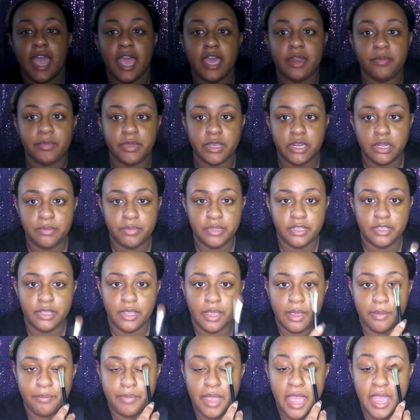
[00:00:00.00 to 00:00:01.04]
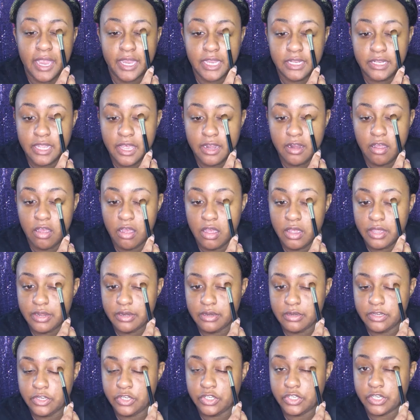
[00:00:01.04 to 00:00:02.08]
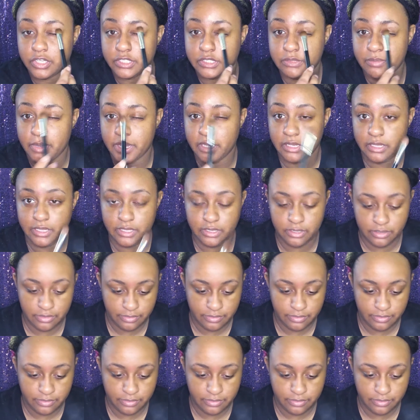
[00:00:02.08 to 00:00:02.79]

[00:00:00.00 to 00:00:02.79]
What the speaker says: And I'm going to be packing that on just my lid.